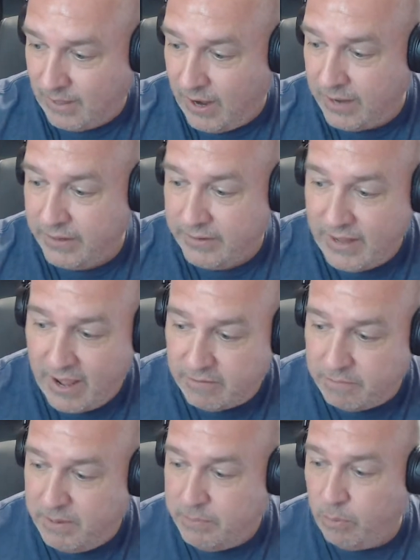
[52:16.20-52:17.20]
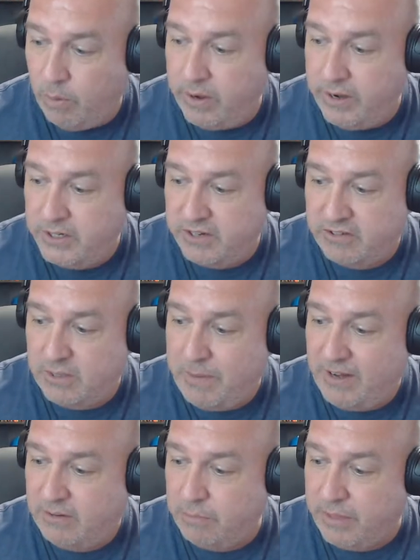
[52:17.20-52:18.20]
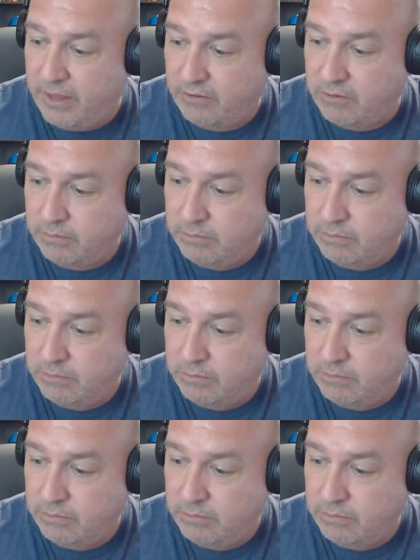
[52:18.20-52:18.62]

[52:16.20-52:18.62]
like to have some people on and just debate some things.